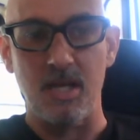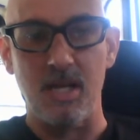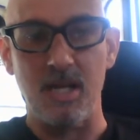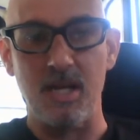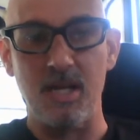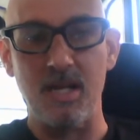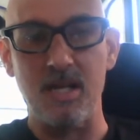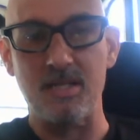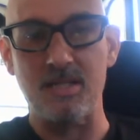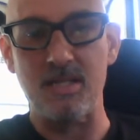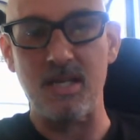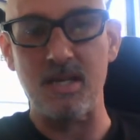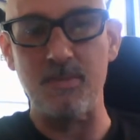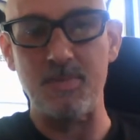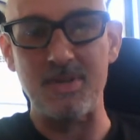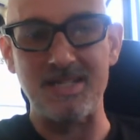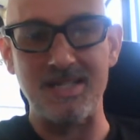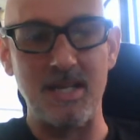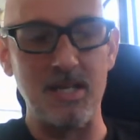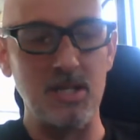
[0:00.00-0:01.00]
And I say
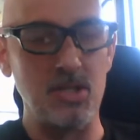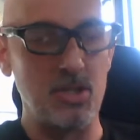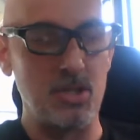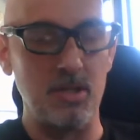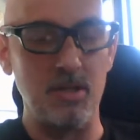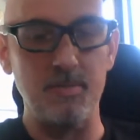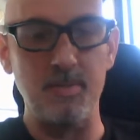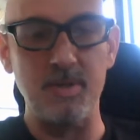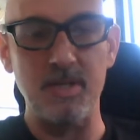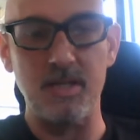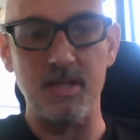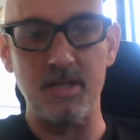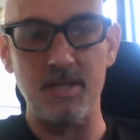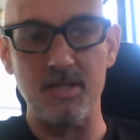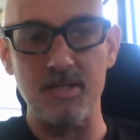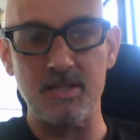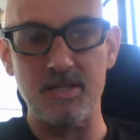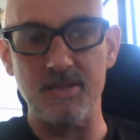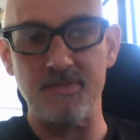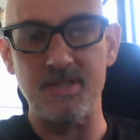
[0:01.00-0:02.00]
potential
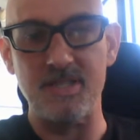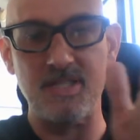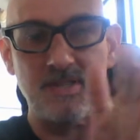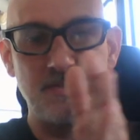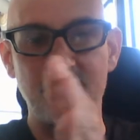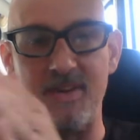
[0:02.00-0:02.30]
because if it's